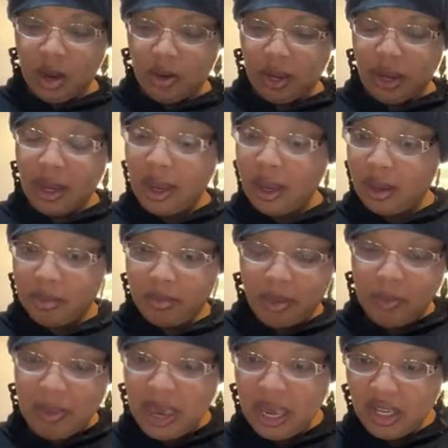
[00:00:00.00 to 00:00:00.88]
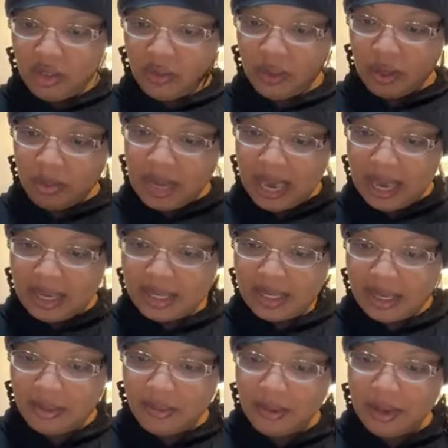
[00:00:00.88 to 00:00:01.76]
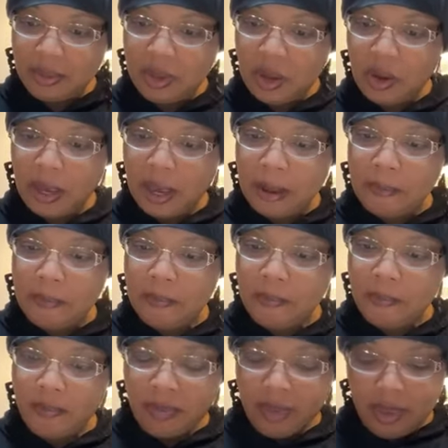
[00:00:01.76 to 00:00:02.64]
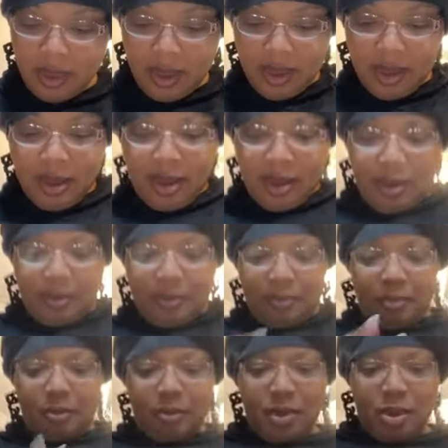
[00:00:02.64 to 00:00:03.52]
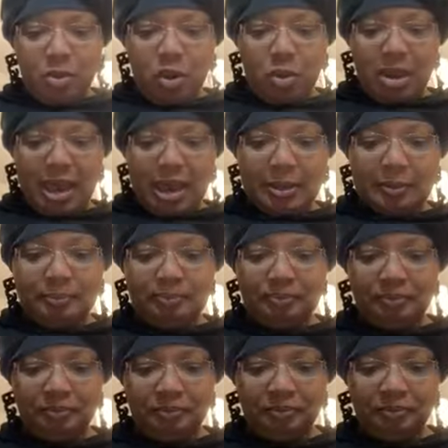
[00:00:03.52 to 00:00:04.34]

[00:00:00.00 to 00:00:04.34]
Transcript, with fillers: Okay, yeah, my page flipped. I didn't see it flip. Okay, let me go back.